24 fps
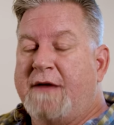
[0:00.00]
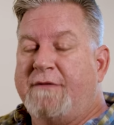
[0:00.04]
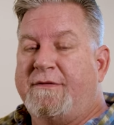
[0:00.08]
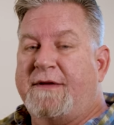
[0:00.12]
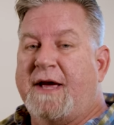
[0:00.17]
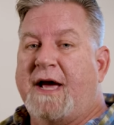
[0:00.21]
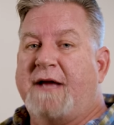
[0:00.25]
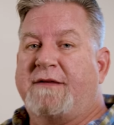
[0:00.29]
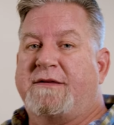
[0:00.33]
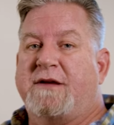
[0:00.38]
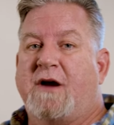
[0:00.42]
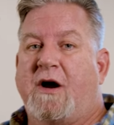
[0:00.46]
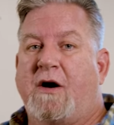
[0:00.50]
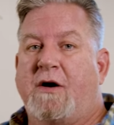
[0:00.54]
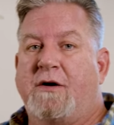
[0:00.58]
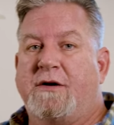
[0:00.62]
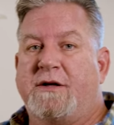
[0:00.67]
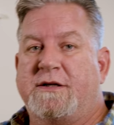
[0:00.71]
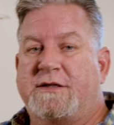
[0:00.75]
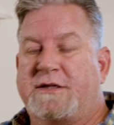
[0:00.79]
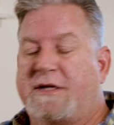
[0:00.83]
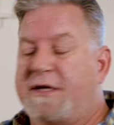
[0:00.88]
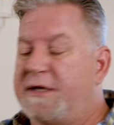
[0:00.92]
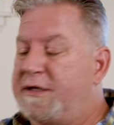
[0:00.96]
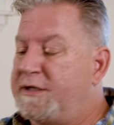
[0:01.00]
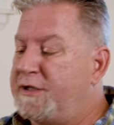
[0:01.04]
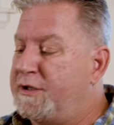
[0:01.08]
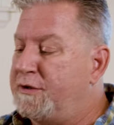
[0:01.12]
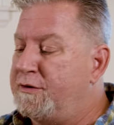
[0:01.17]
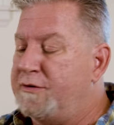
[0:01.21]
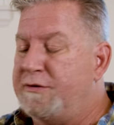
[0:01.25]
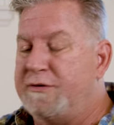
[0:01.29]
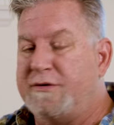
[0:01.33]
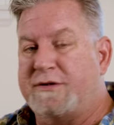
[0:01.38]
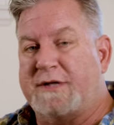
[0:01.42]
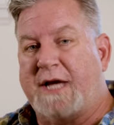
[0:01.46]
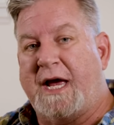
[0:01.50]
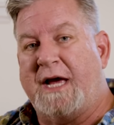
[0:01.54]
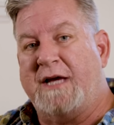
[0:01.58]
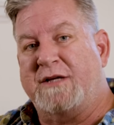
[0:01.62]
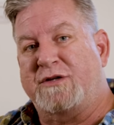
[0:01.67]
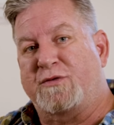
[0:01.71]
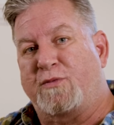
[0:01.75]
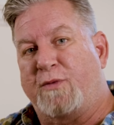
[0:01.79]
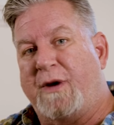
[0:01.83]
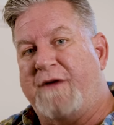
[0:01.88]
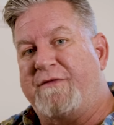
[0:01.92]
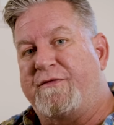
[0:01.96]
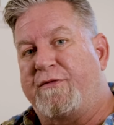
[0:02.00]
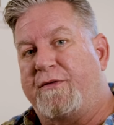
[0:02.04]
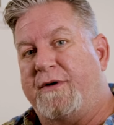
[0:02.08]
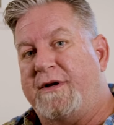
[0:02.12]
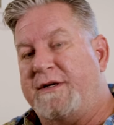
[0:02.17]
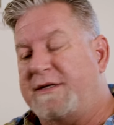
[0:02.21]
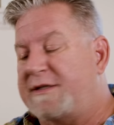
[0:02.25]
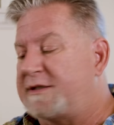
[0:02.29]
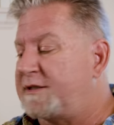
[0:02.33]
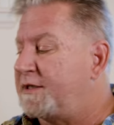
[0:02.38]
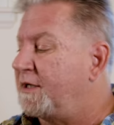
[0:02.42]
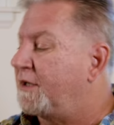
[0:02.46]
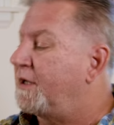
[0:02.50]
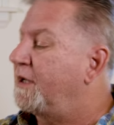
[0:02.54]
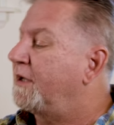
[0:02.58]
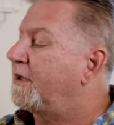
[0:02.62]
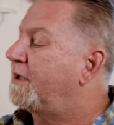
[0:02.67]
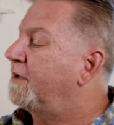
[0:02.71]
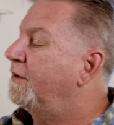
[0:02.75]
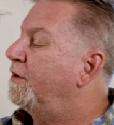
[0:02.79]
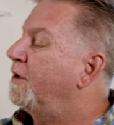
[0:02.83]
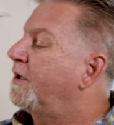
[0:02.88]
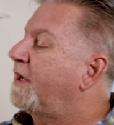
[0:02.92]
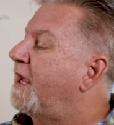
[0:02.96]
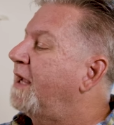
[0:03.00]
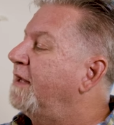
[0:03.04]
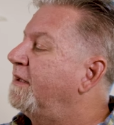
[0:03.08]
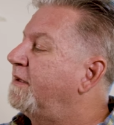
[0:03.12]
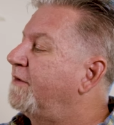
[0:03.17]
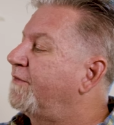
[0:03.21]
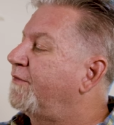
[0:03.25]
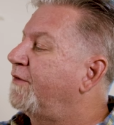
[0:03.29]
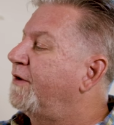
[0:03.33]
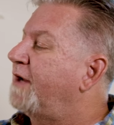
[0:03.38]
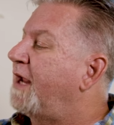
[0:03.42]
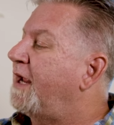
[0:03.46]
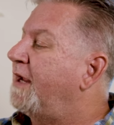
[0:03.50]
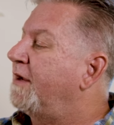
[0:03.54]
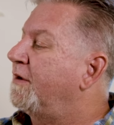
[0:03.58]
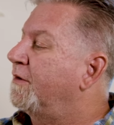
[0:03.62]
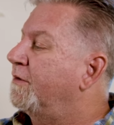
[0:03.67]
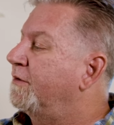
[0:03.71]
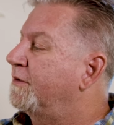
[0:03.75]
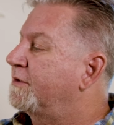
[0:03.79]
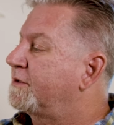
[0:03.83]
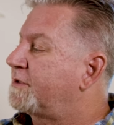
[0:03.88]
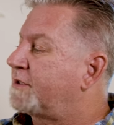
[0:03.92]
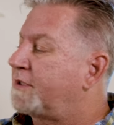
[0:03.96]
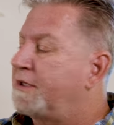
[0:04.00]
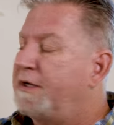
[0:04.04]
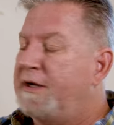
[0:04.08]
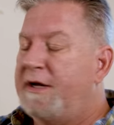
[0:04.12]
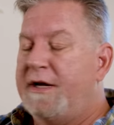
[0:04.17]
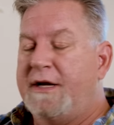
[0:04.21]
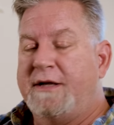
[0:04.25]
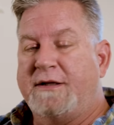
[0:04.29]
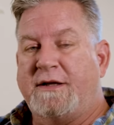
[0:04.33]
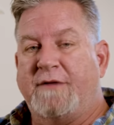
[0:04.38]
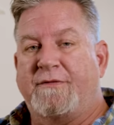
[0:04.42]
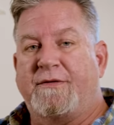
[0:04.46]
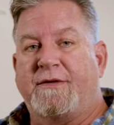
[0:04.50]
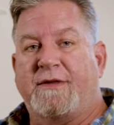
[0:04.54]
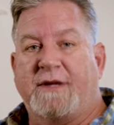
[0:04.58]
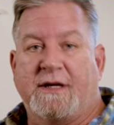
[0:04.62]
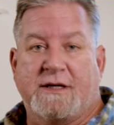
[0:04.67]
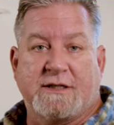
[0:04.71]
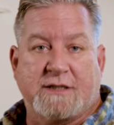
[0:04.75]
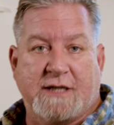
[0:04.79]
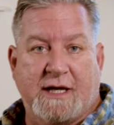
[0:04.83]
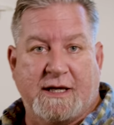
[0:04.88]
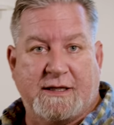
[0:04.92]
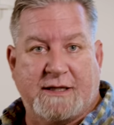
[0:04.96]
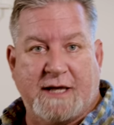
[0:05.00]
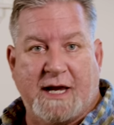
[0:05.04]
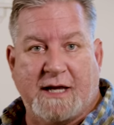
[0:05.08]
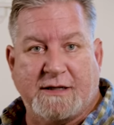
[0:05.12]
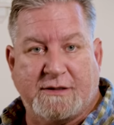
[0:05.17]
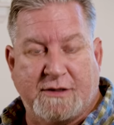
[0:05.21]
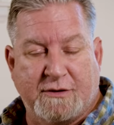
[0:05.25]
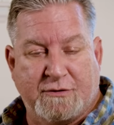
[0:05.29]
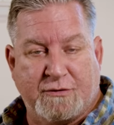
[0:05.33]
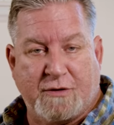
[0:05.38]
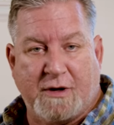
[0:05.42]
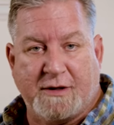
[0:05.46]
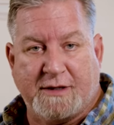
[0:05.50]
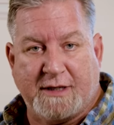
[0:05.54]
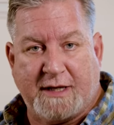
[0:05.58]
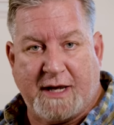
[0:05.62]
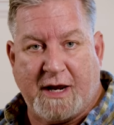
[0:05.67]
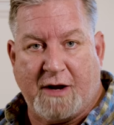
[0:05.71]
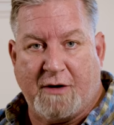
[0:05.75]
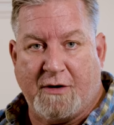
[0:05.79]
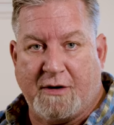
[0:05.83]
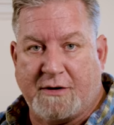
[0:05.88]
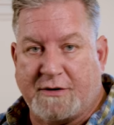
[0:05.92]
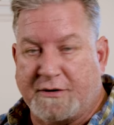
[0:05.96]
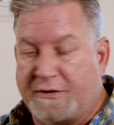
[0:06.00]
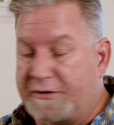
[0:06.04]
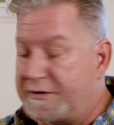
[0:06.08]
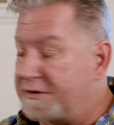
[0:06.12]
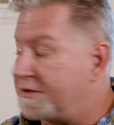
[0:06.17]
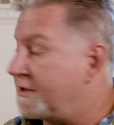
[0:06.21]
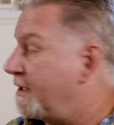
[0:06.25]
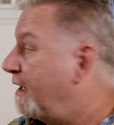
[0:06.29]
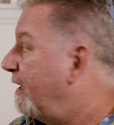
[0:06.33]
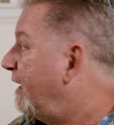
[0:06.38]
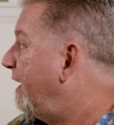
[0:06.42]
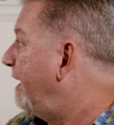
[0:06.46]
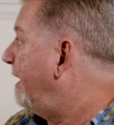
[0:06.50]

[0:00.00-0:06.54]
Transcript: that the artist could use as reference to look at different angles, different things like that to draw the characters.